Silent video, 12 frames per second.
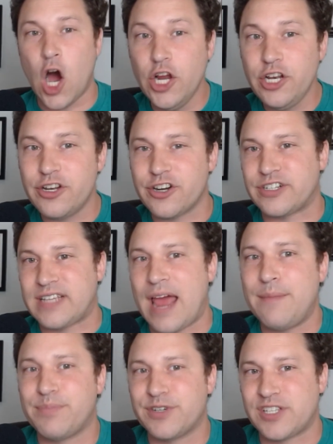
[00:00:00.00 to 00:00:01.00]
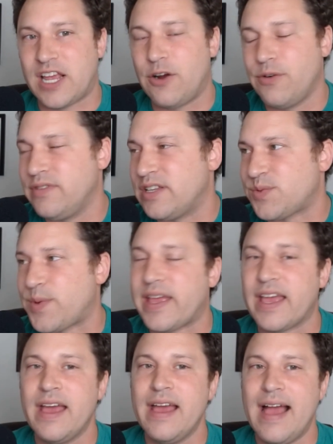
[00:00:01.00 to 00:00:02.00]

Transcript: under 10% owned this week.